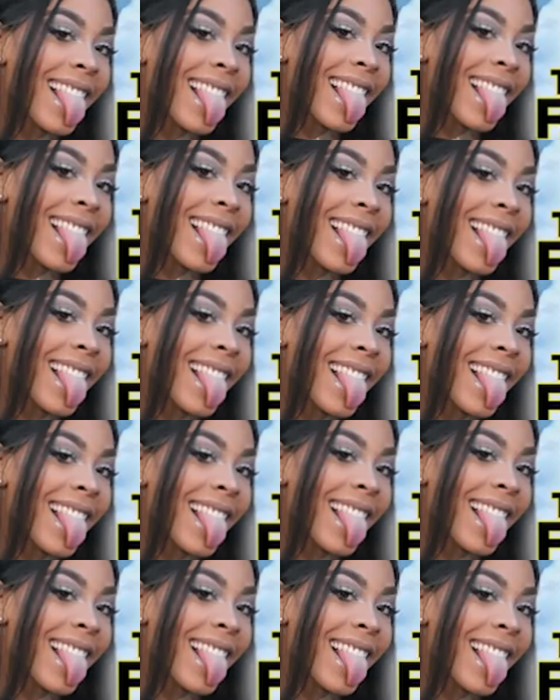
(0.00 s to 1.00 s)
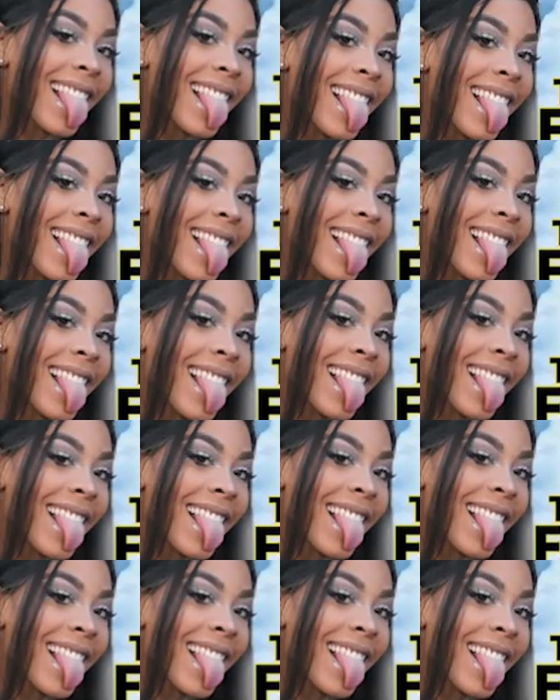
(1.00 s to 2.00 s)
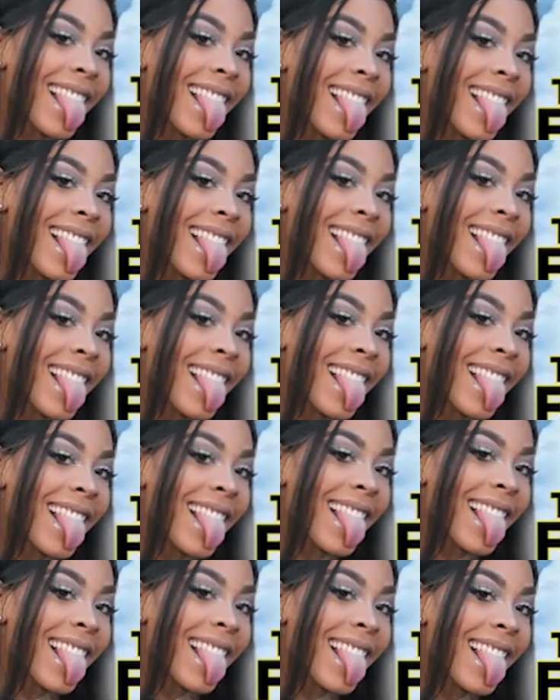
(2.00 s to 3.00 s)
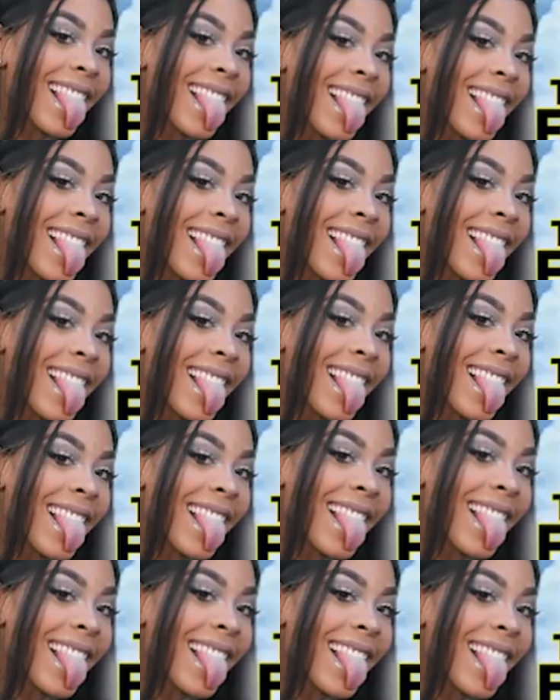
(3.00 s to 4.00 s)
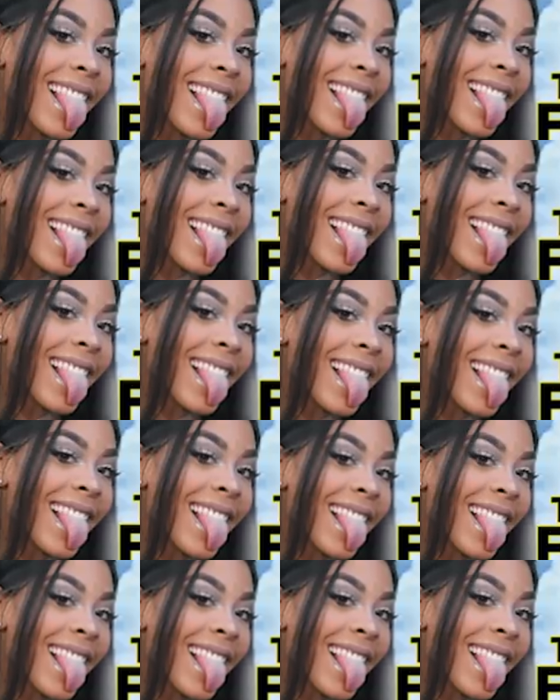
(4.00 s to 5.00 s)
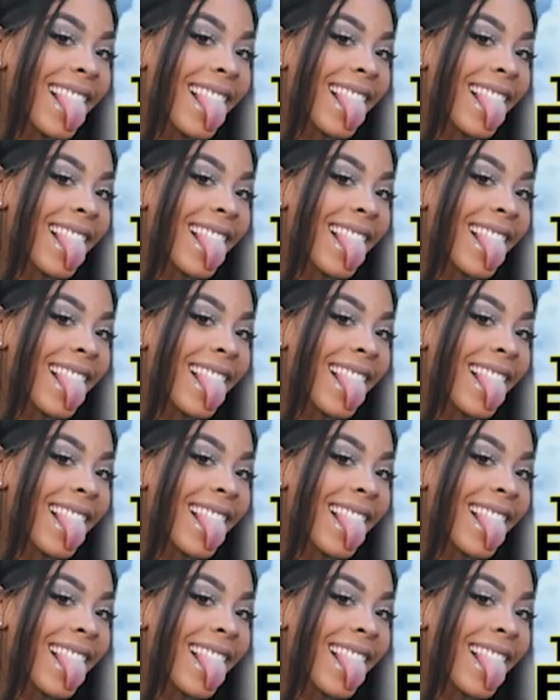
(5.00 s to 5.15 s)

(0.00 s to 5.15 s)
[no speech]